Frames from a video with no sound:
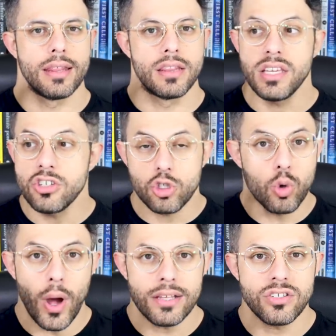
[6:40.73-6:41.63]
These
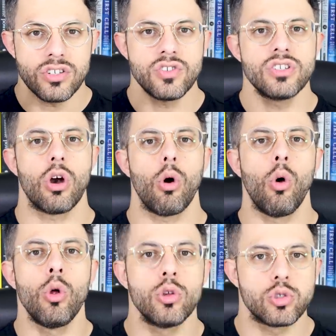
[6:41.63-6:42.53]
two ancestries are
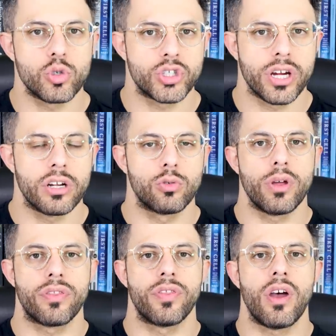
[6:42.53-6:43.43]
also shared
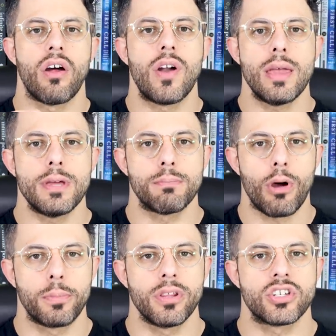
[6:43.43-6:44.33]
with the Arabian
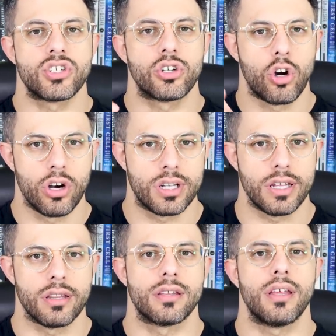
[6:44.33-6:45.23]
population
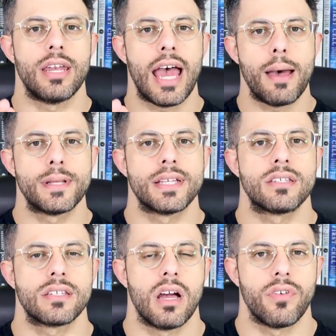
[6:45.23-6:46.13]
currently, the
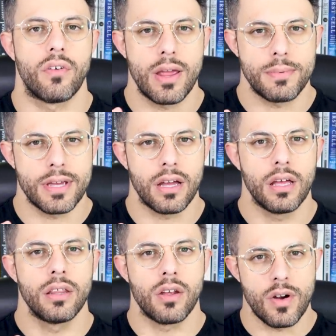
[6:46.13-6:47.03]
inhabitants of
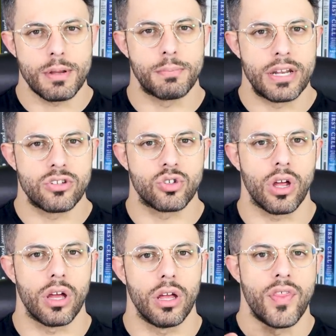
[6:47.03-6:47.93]
Arabia, the Arabian
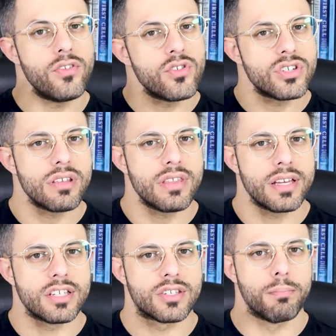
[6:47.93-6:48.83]
Peninsula. The interesting
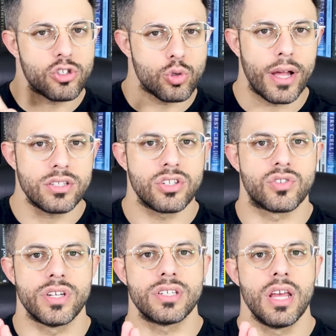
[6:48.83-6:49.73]
thing is, these two
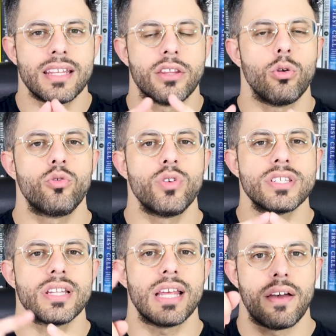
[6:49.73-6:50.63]
ancestries, they don't
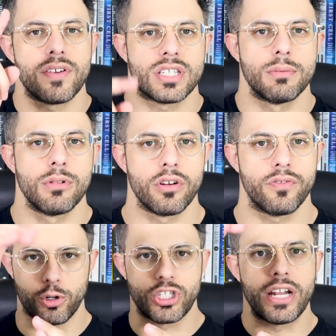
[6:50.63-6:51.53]
recently have a similar
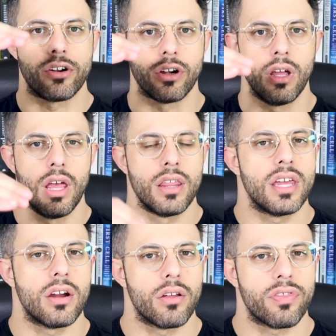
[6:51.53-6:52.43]
progenitor.
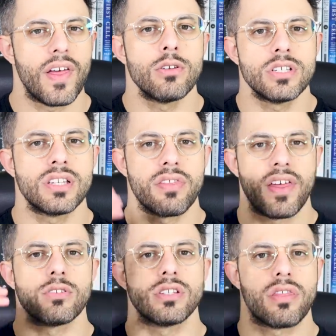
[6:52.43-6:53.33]
They're thousands and
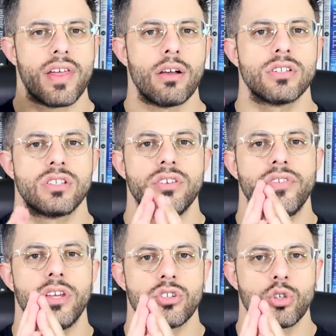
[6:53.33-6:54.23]
thousands and thousands of
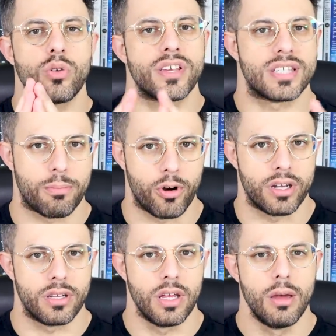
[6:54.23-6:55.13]
years ago they
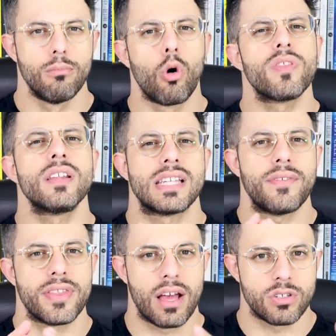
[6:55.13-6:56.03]
separated, more than
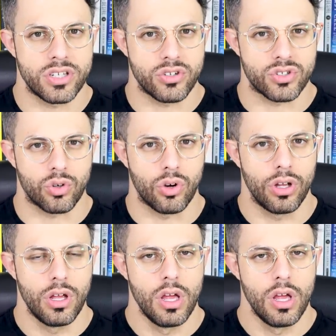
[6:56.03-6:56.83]
7,000 years ago.